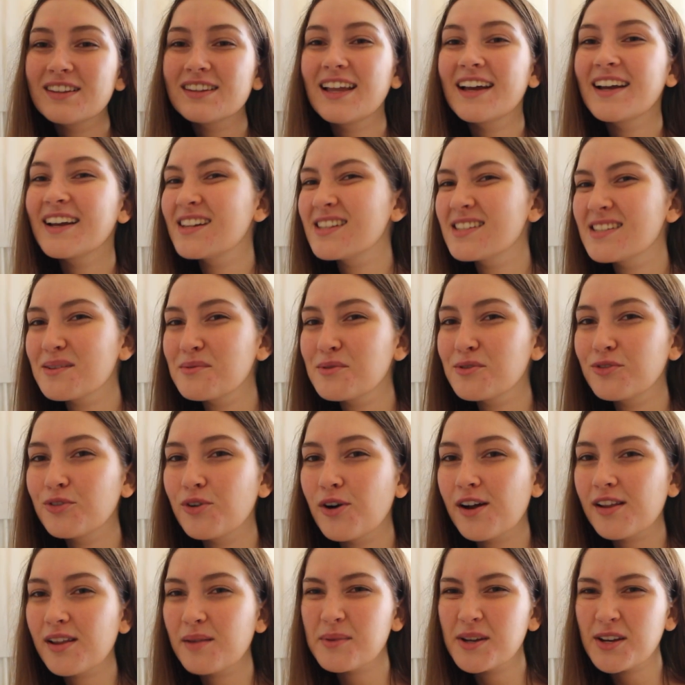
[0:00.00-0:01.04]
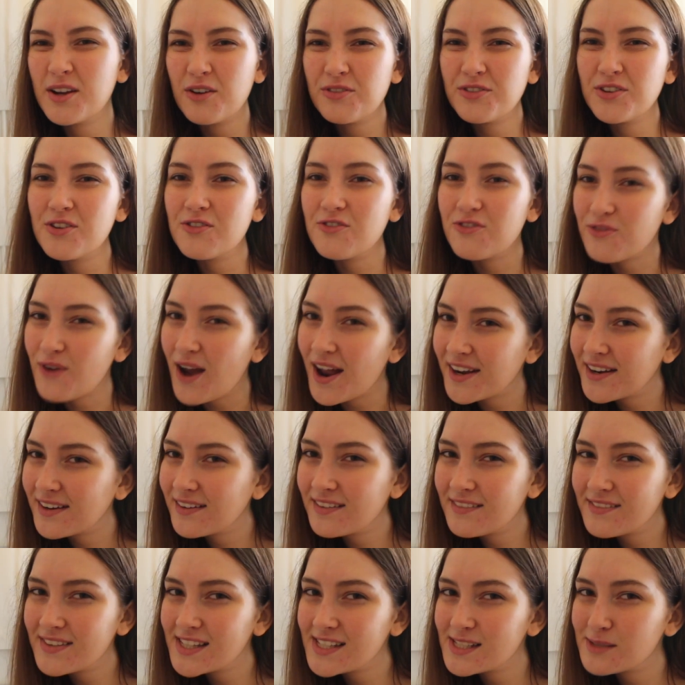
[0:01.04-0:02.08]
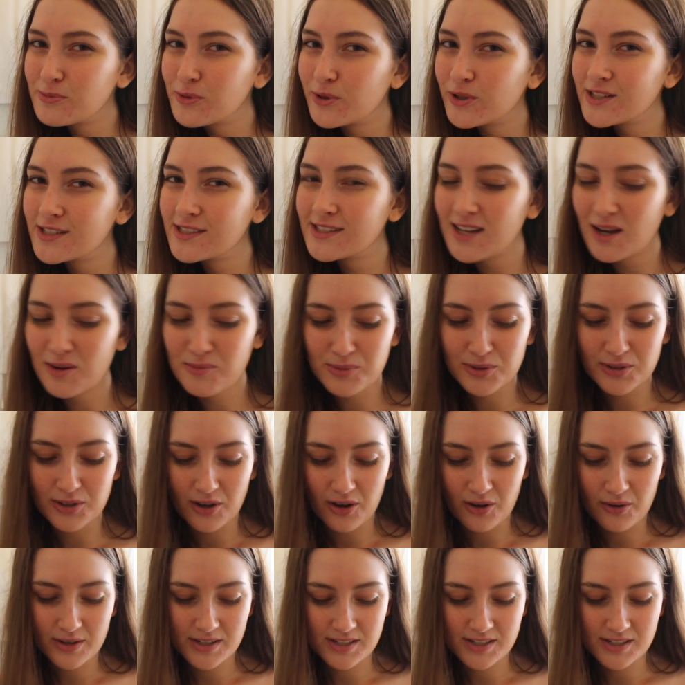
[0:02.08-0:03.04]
Like I said before, let me know if you've read any of these books down below.